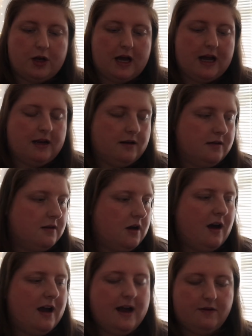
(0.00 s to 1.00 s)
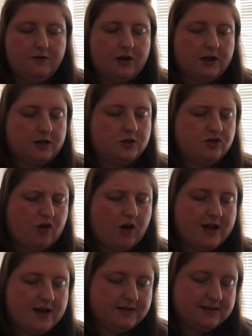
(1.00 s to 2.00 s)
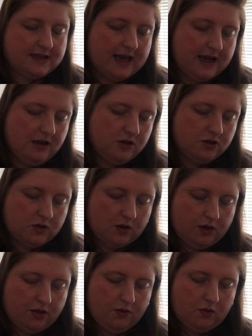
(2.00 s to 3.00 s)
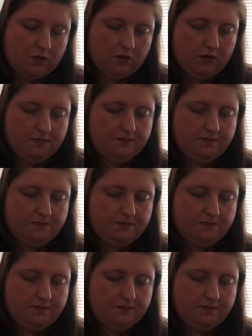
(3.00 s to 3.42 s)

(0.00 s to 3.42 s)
and I have like drier skin, so I thought